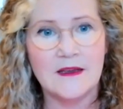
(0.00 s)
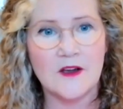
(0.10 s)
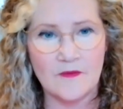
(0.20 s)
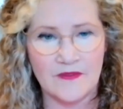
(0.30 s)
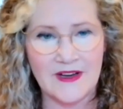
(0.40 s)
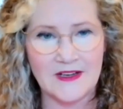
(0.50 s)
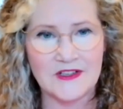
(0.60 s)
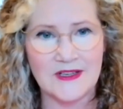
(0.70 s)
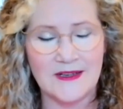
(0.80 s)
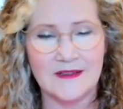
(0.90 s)

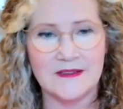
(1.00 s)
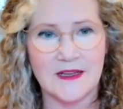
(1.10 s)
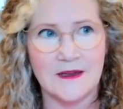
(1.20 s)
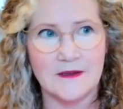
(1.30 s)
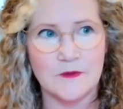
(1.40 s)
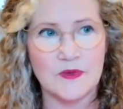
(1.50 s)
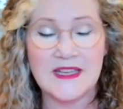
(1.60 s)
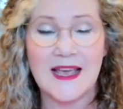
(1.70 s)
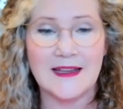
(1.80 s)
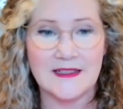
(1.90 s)
confidential and
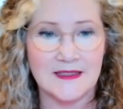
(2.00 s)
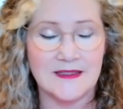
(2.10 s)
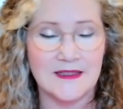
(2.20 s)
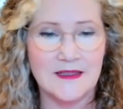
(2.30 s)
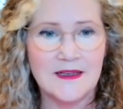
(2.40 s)
protected